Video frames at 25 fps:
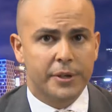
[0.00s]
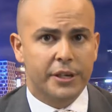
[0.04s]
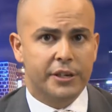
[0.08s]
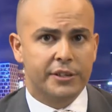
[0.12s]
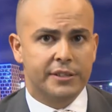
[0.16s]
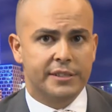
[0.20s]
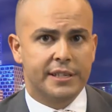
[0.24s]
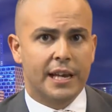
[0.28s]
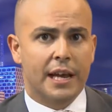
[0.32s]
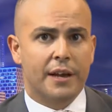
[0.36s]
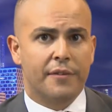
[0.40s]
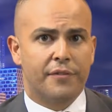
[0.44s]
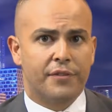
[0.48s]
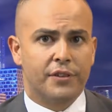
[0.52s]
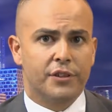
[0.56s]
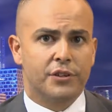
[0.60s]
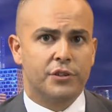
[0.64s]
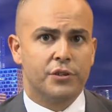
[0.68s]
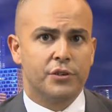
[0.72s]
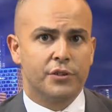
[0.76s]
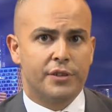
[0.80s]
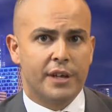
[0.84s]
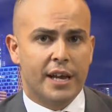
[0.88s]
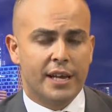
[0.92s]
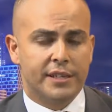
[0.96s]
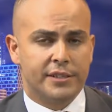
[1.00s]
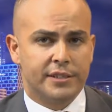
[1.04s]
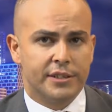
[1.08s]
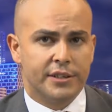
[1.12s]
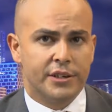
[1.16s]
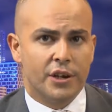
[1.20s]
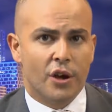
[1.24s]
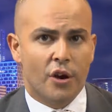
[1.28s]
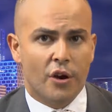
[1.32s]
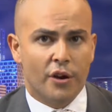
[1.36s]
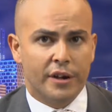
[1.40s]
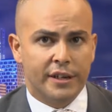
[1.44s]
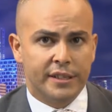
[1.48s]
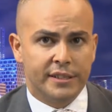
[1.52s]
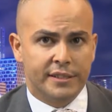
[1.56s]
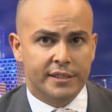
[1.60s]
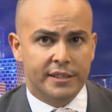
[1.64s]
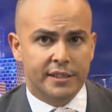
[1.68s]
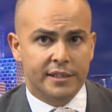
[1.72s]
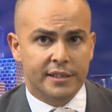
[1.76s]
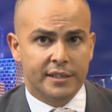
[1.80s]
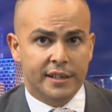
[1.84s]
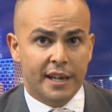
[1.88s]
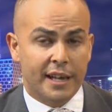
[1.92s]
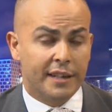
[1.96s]
you could say for the 2009
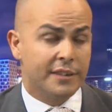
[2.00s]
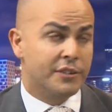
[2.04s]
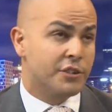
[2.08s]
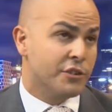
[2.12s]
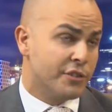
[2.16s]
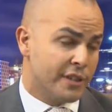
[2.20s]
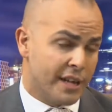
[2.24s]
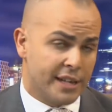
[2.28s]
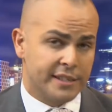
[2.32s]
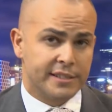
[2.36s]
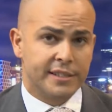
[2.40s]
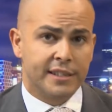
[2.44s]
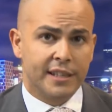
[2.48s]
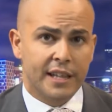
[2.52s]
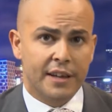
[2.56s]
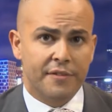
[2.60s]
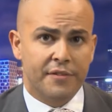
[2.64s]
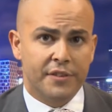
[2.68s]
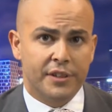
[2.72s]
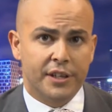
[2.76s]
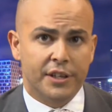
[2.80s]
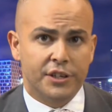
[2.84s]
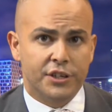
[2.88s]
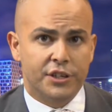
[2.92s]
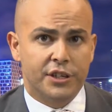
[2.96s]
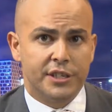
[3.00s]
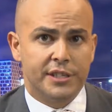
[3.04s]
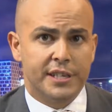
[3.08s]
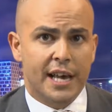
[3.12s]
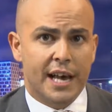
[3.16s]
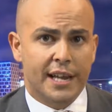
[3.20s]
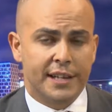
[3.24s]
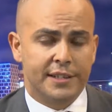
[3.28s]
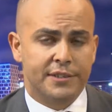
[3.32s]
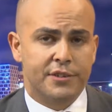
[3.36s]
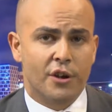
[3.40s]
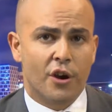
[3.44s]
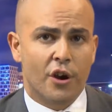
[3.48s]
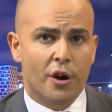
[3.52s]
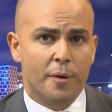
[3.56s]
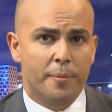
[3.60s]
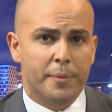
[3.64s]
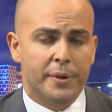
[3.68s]
incident and 2011 that she's out of time.